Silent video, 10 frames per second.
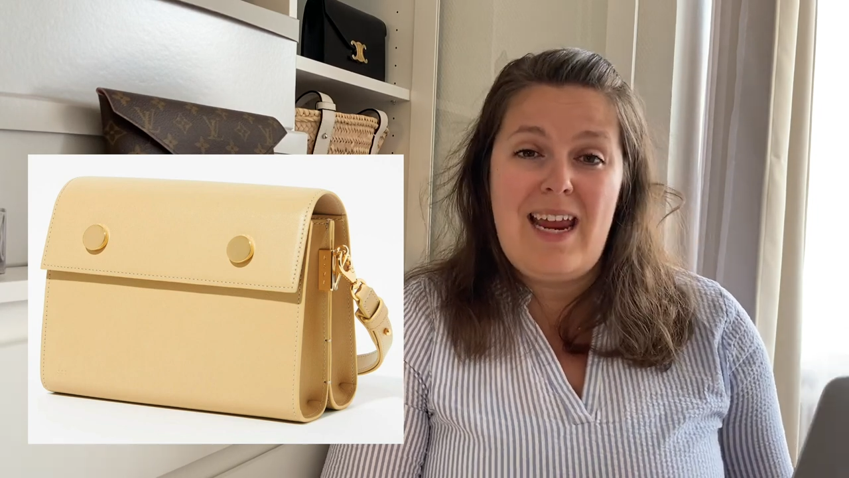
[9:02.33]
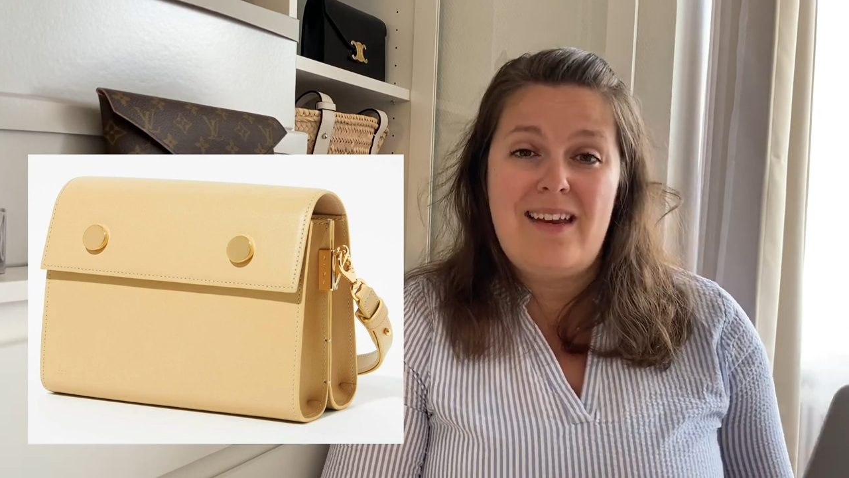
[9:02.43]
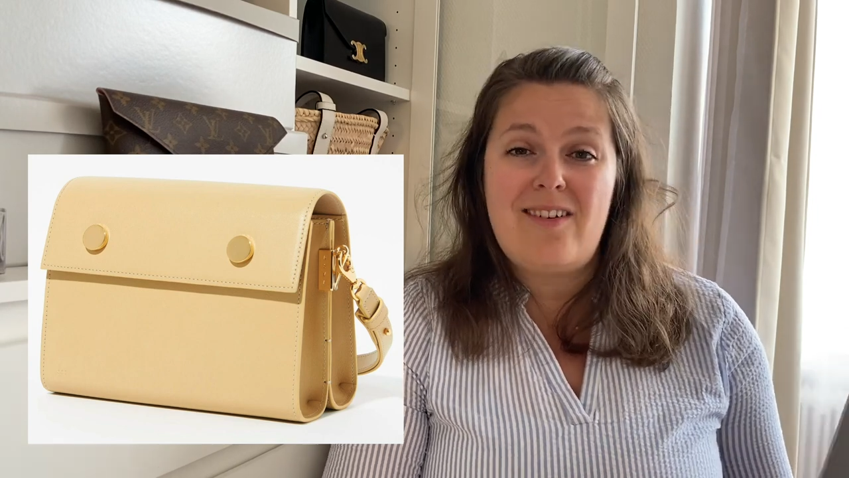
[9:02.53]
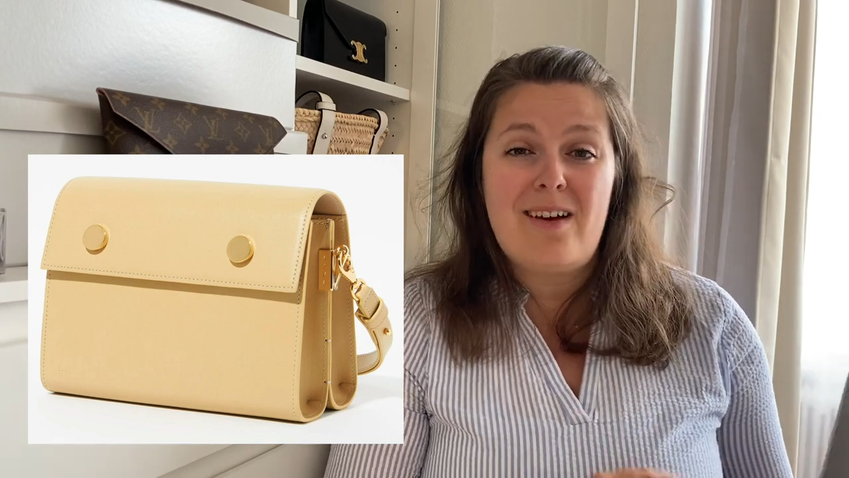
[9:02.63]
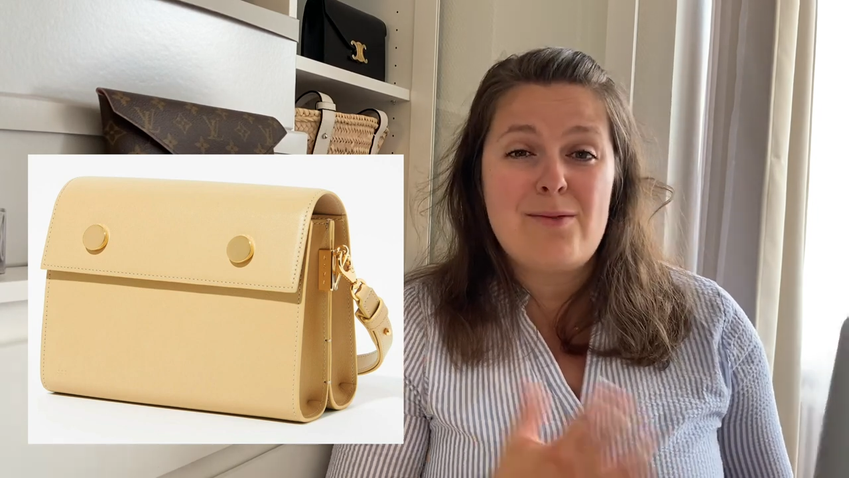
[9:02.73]

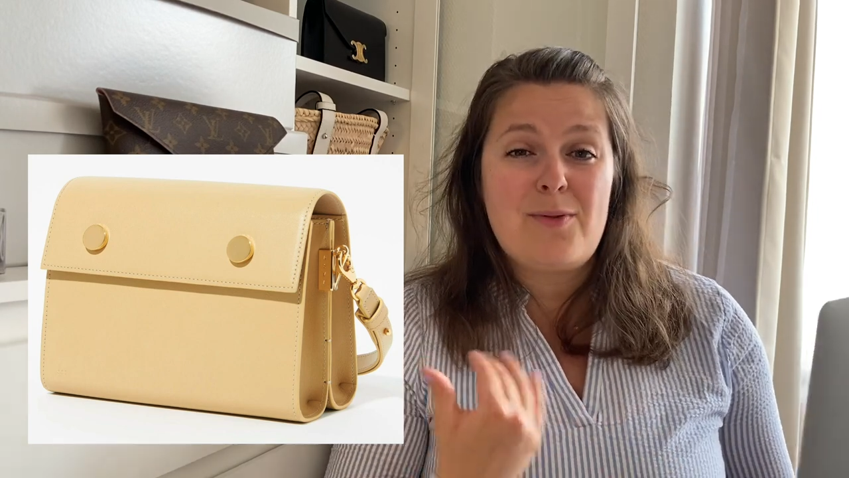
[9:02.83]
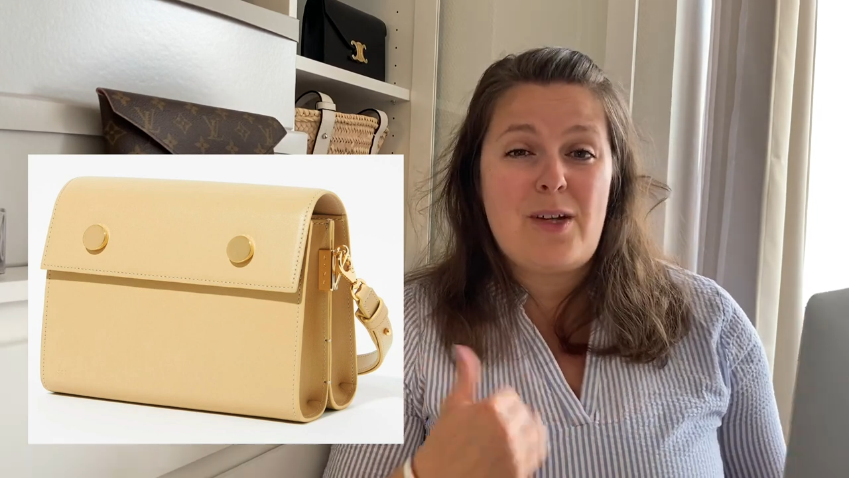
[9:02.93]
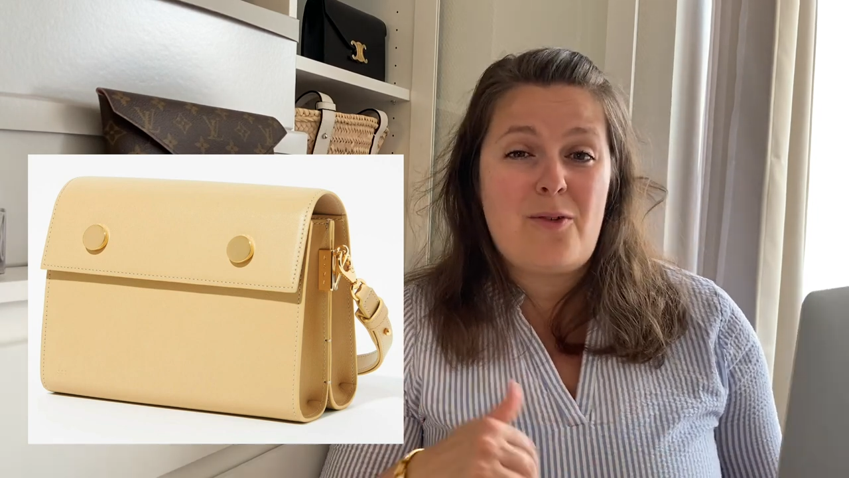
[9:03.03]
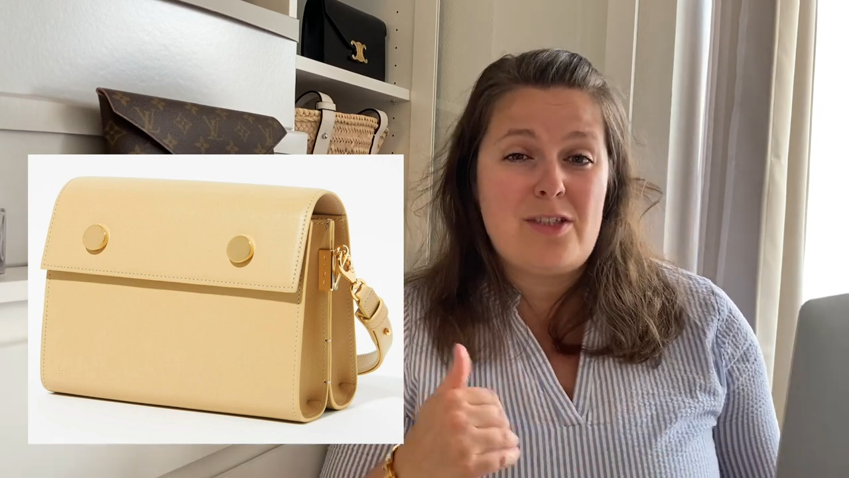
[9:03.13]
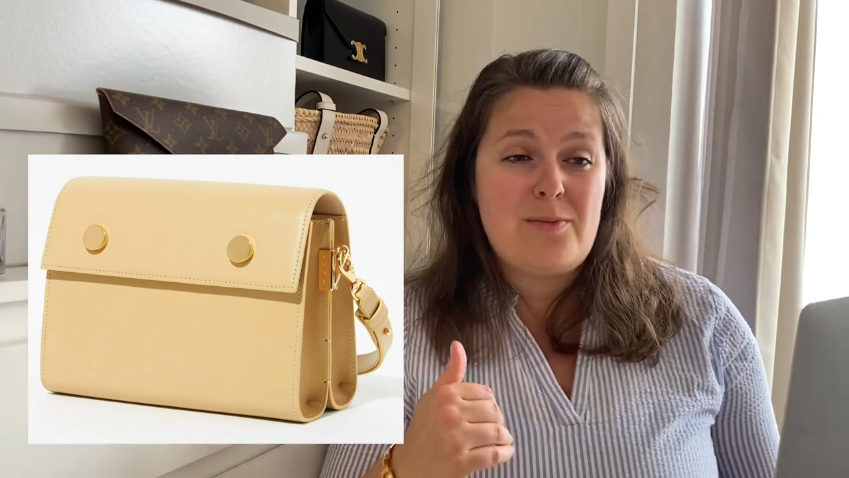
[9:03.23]
It comes with a
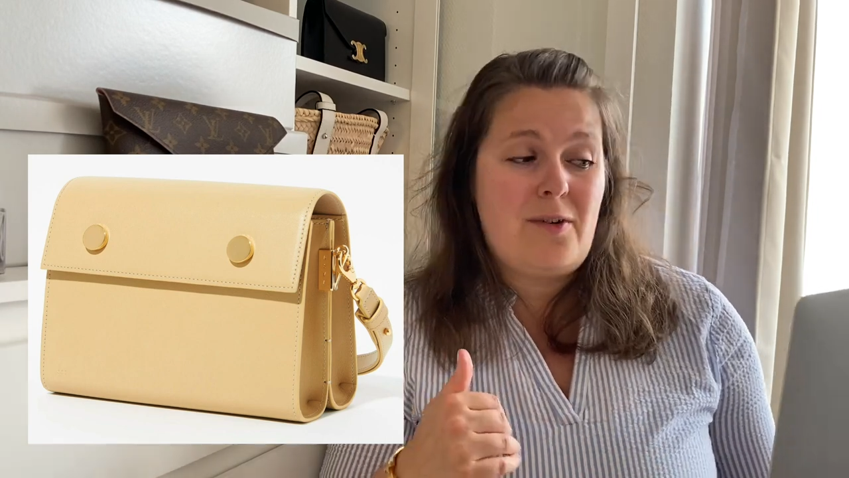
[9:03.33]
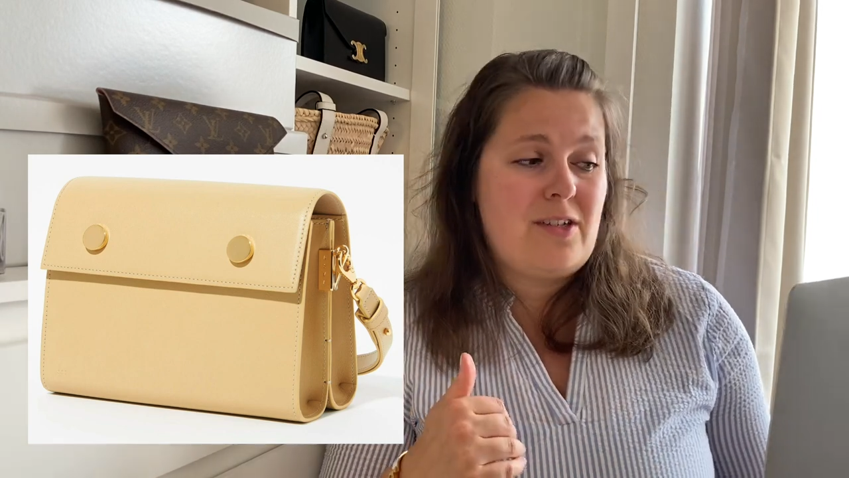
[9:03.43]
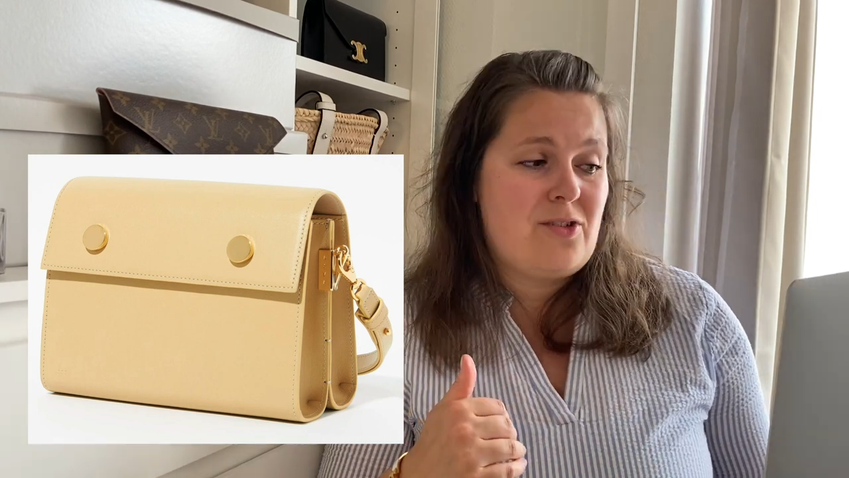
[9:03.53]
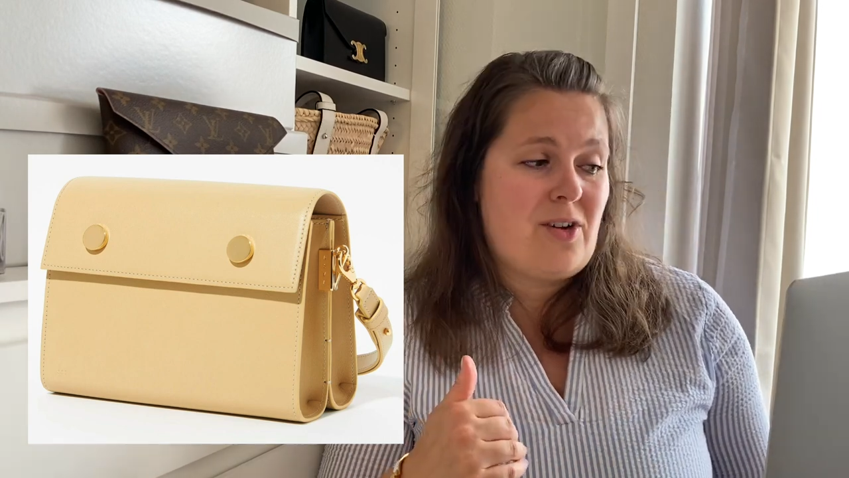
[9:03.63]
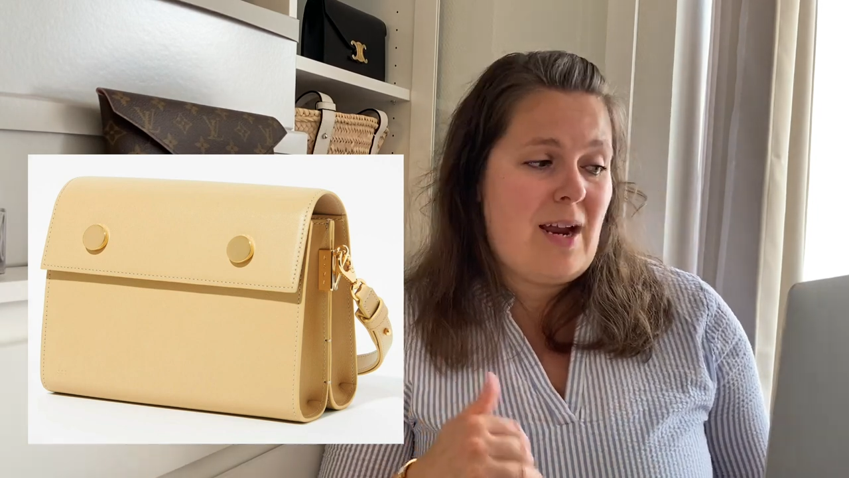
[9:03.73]
crossbody
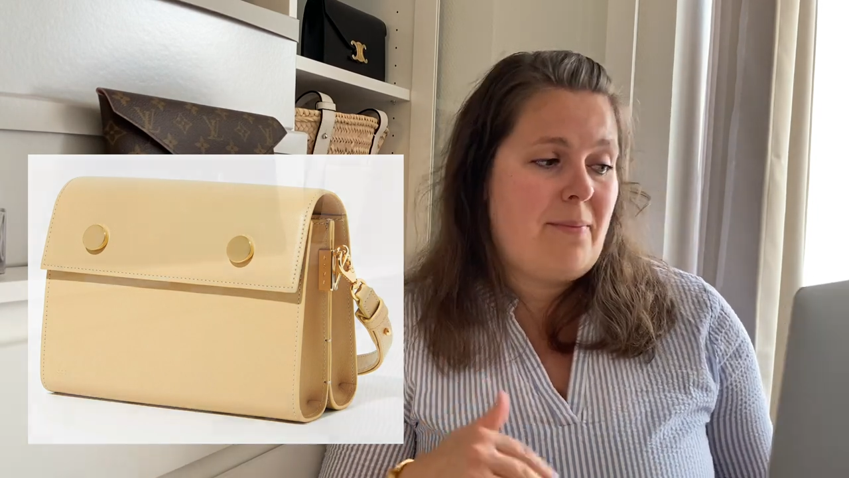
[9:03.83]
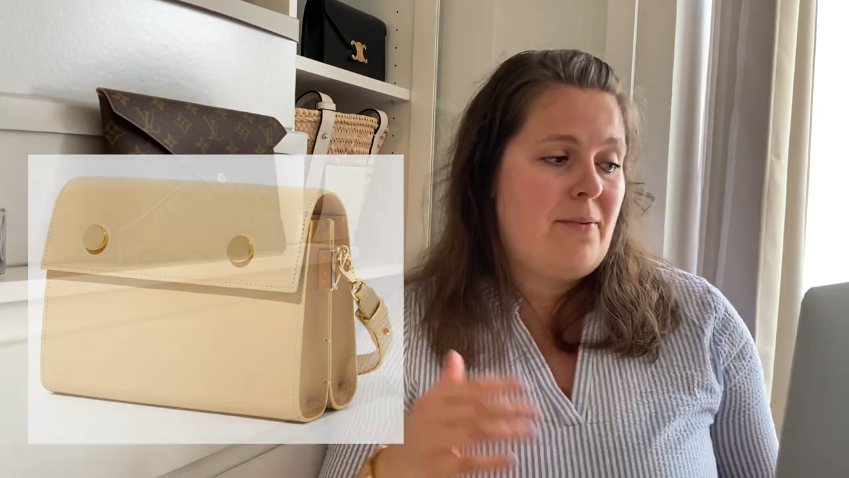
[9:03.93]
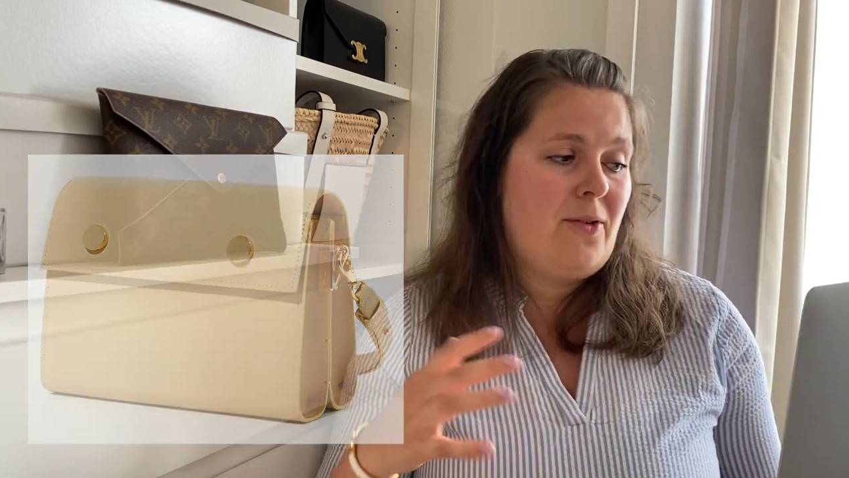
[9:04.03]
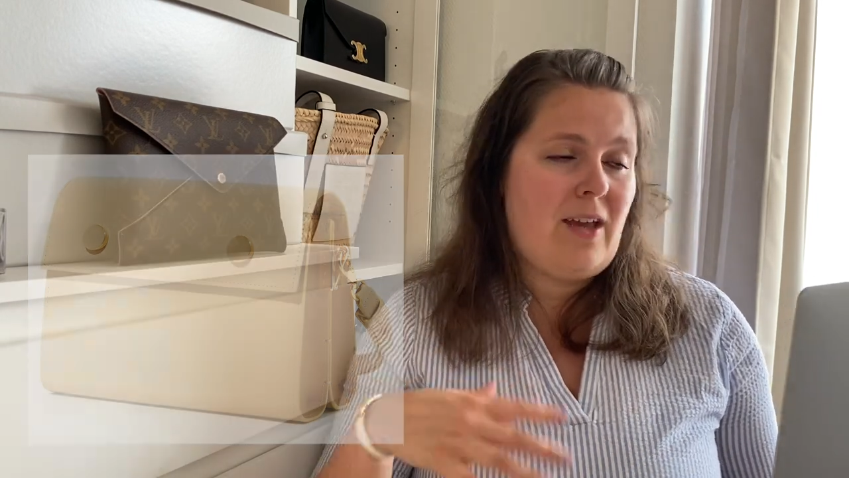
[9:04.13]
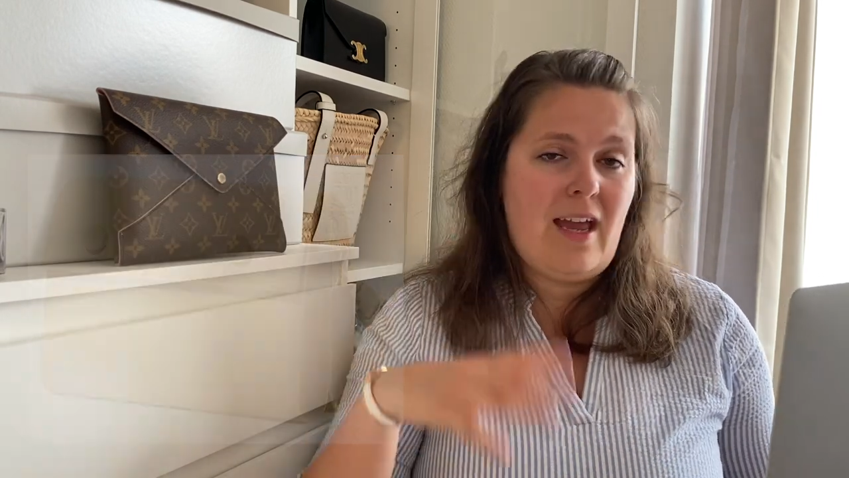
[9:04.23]
strap.
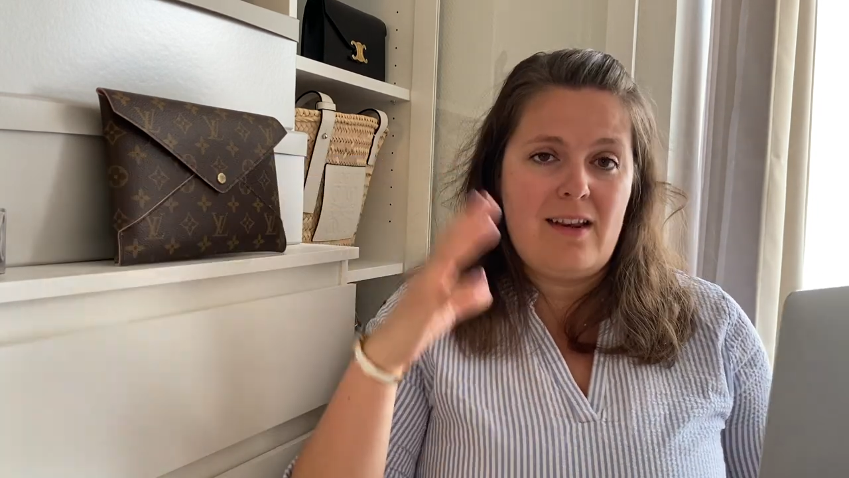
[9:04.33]
You can